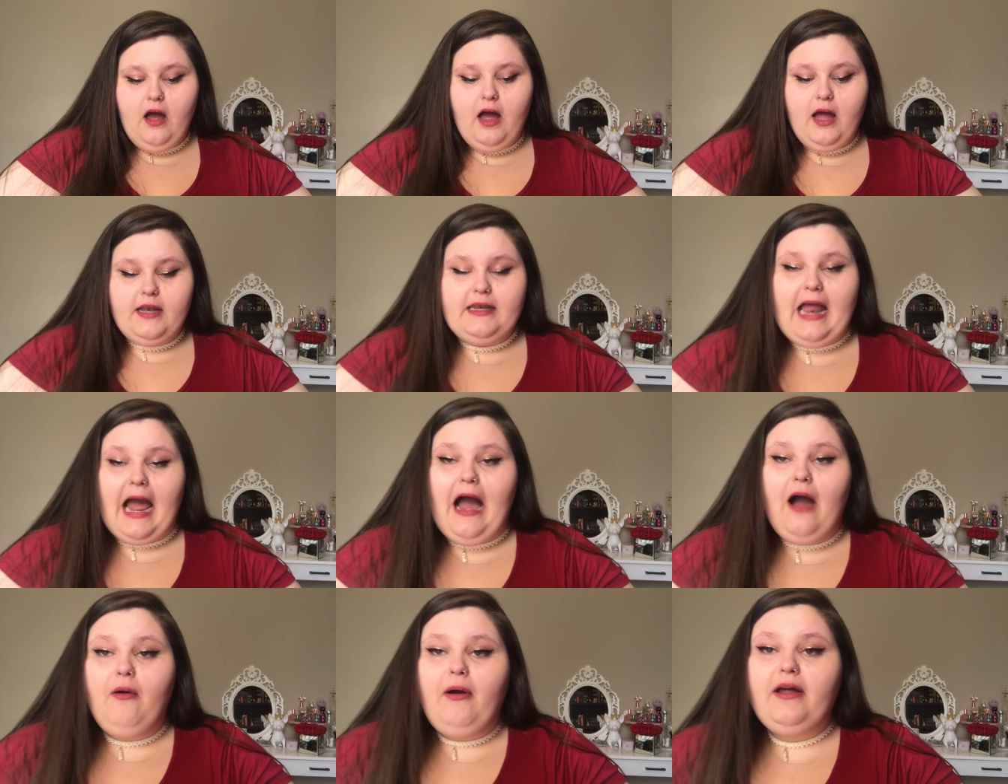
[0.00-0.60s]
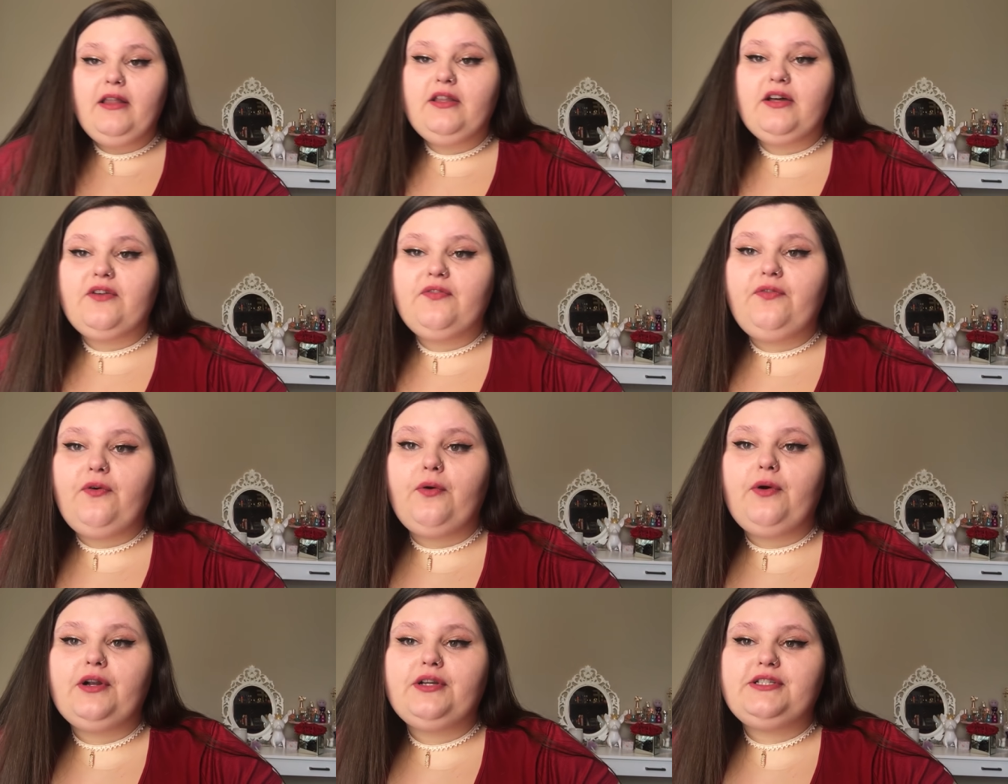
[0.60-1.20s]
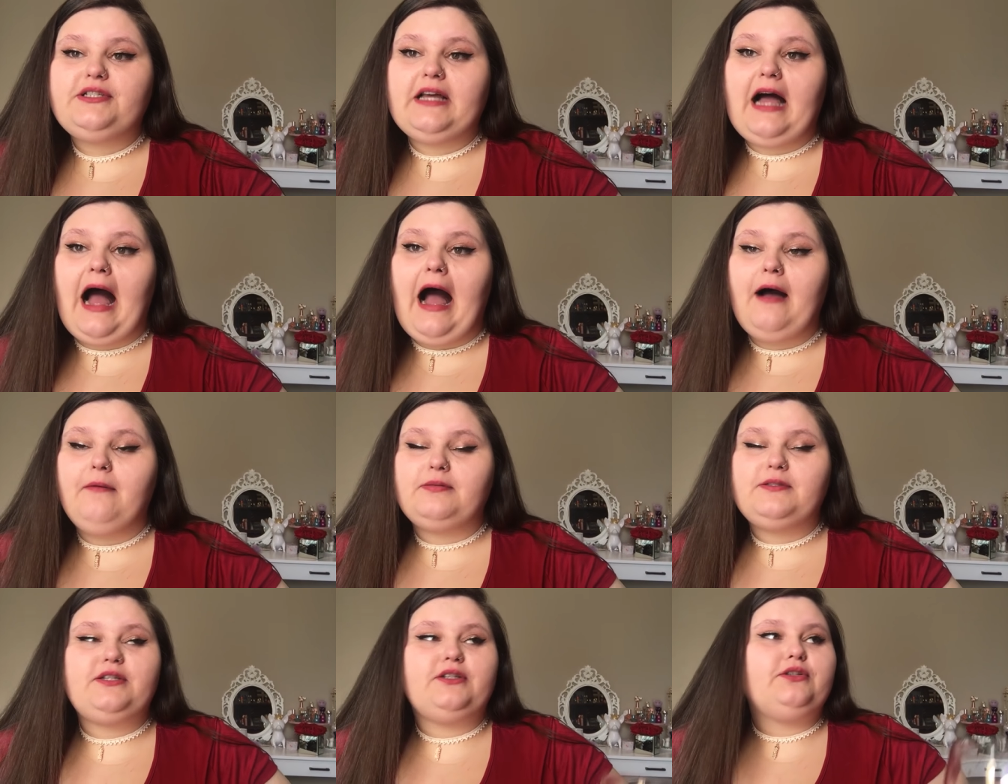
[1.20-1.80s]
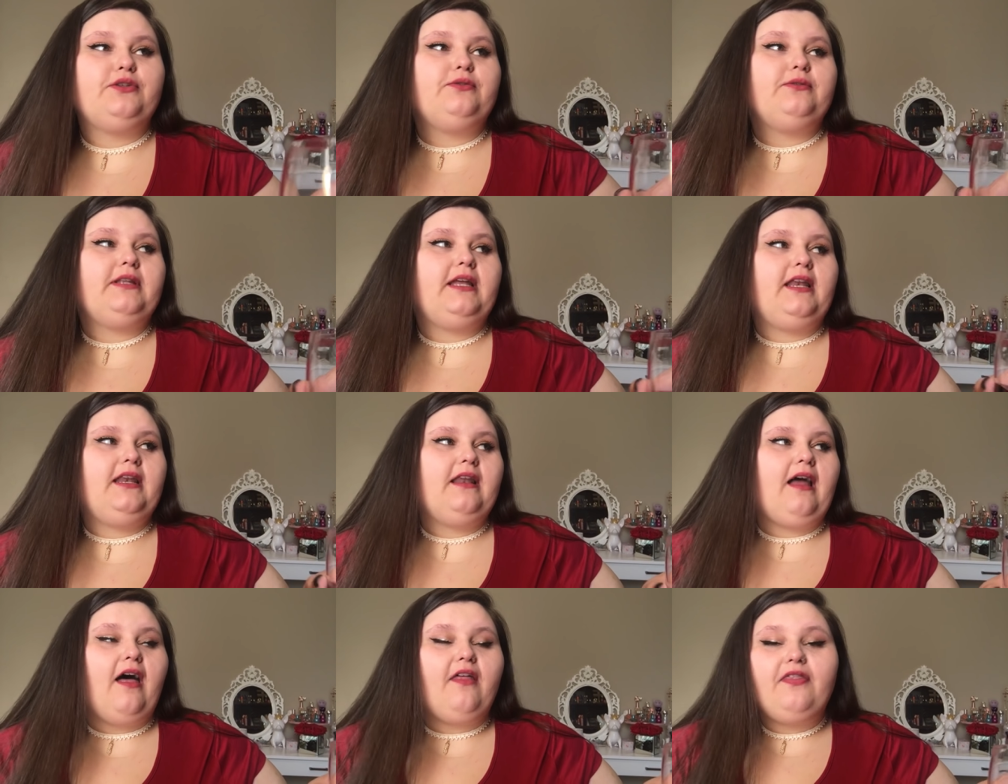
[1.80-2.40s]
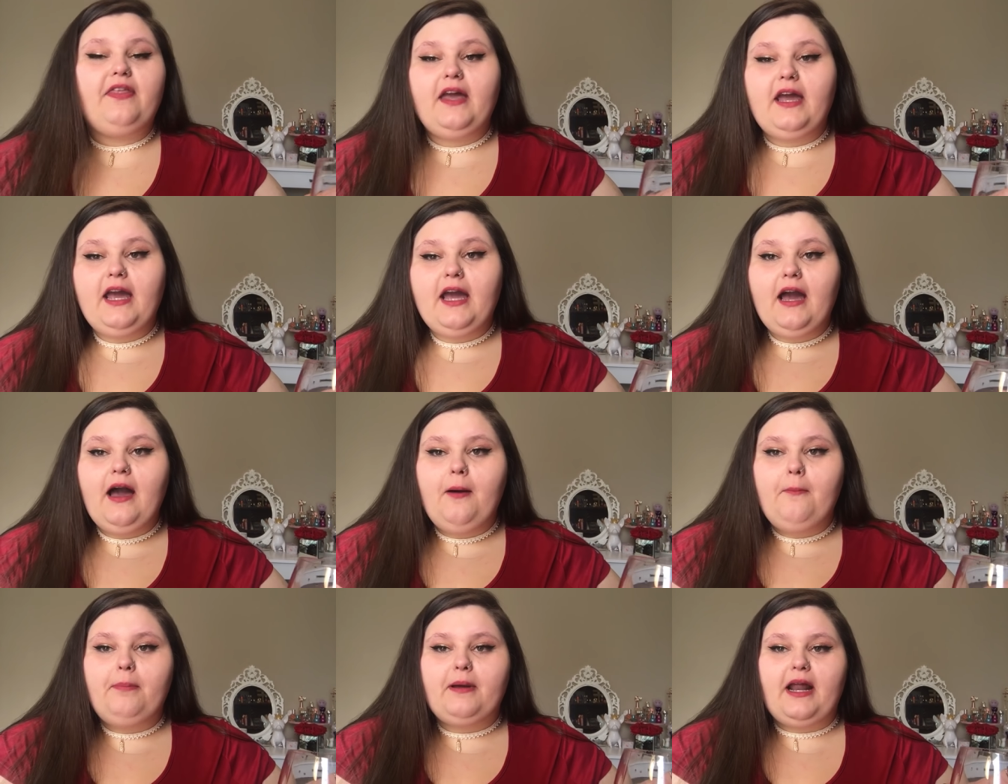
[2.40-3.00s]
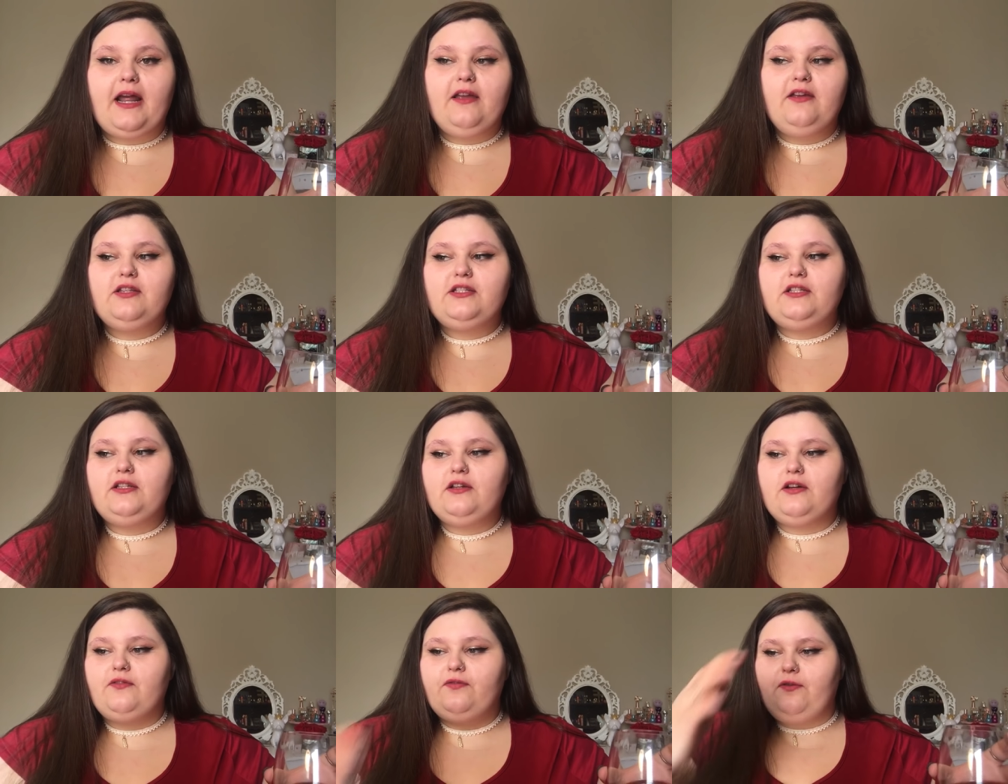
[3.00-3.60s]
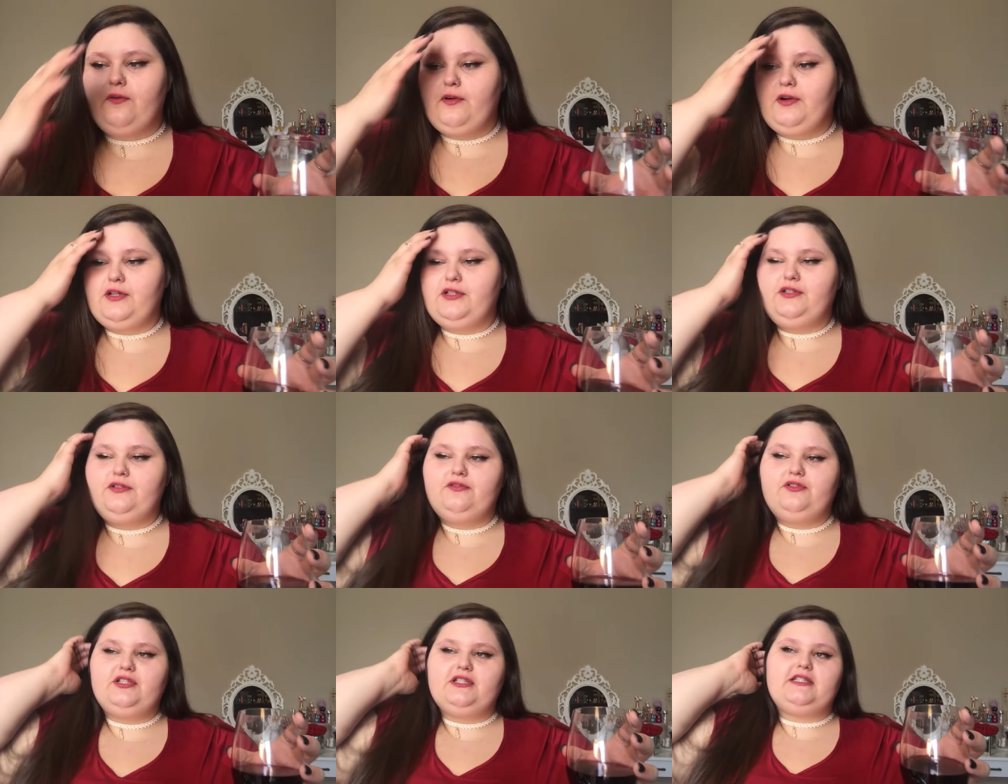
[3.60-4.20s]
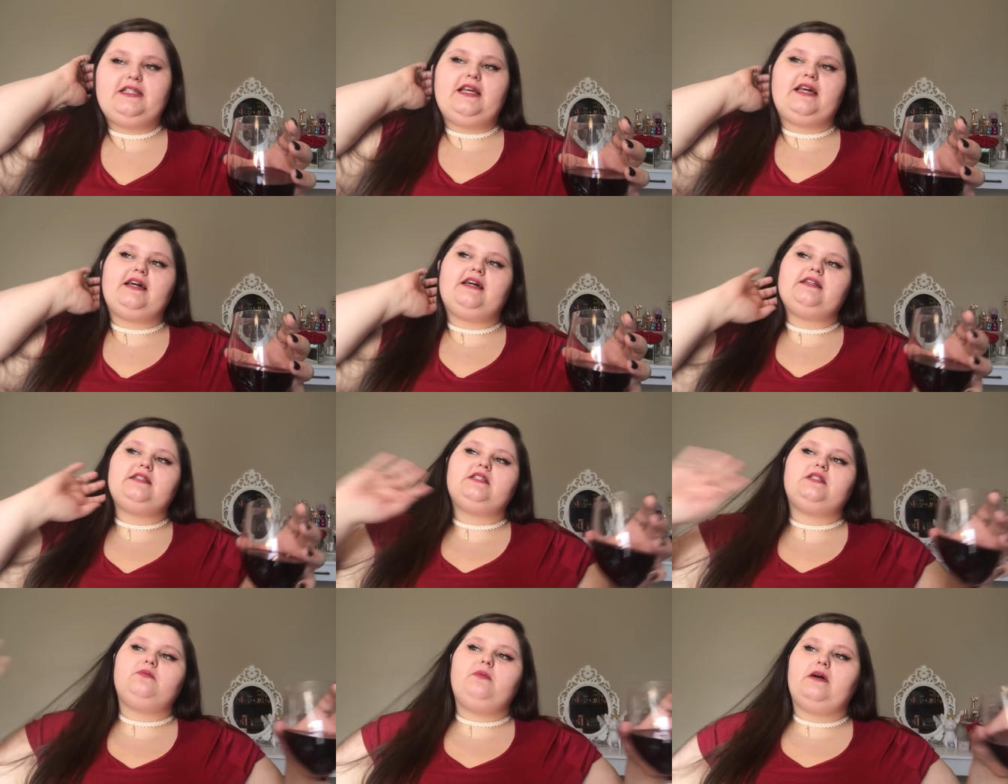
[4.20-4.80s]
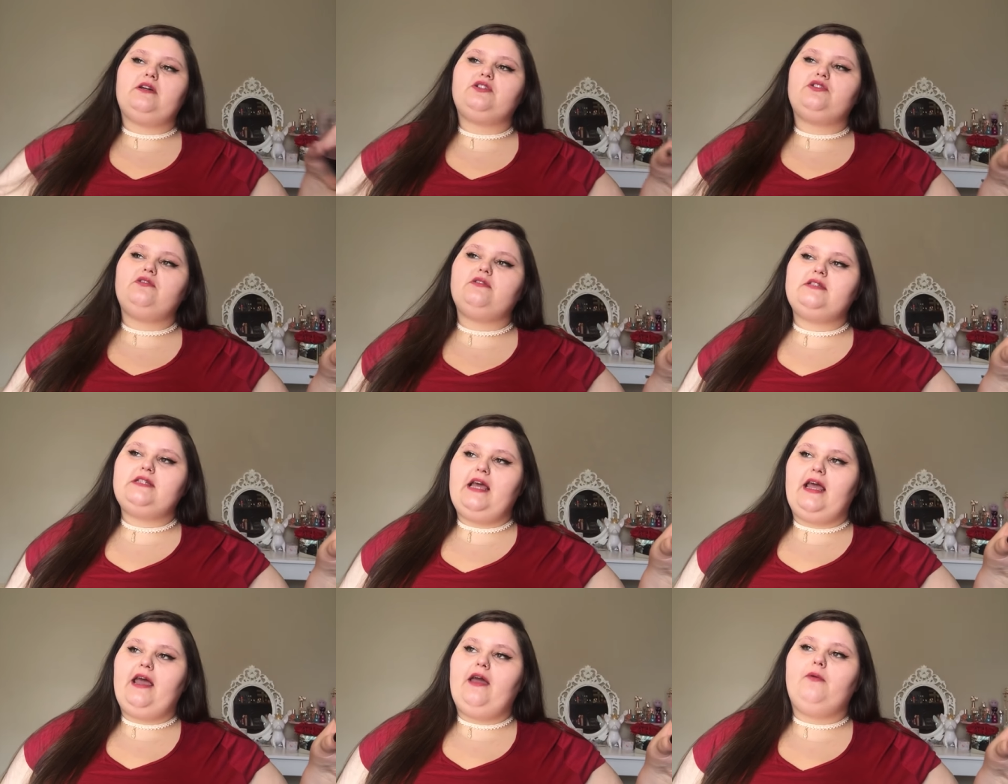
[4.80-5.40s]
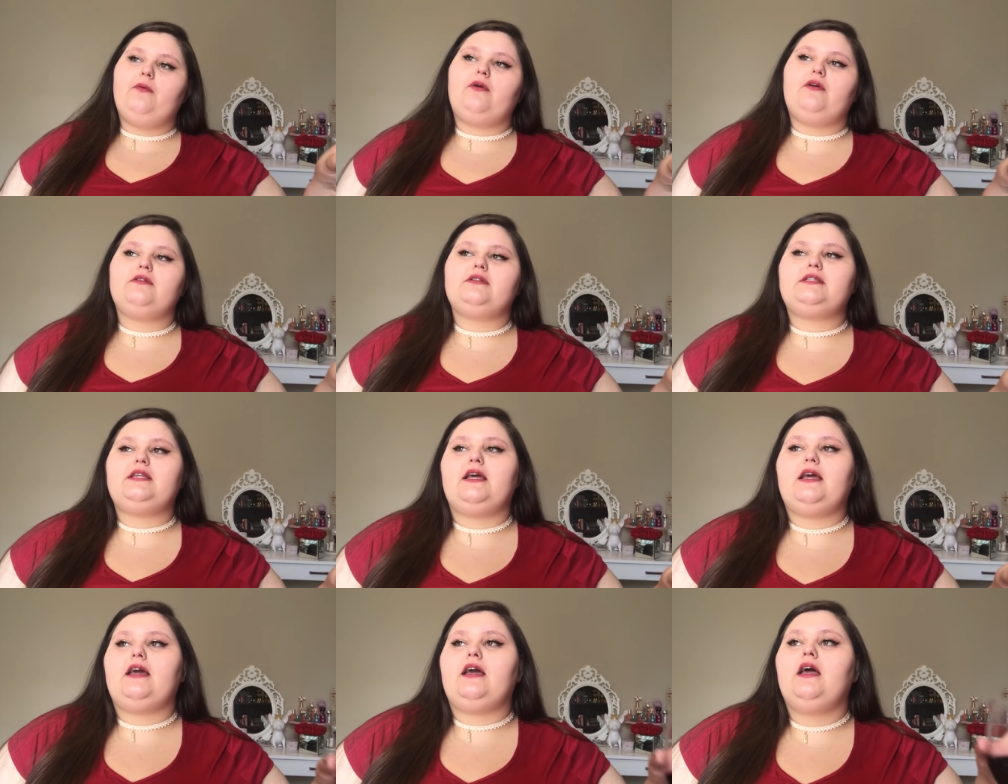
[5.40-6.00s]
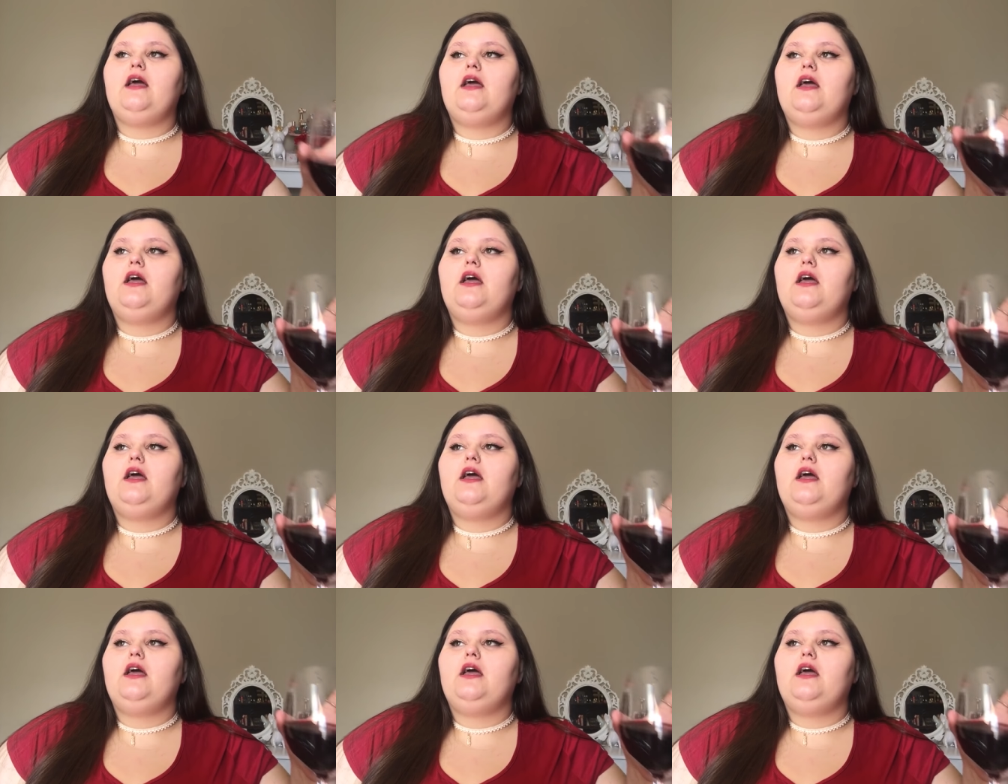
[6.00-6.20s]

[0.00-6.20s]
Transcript: Now I look forward to absolutely nothing, but I used to look forward to just like a special day where it's like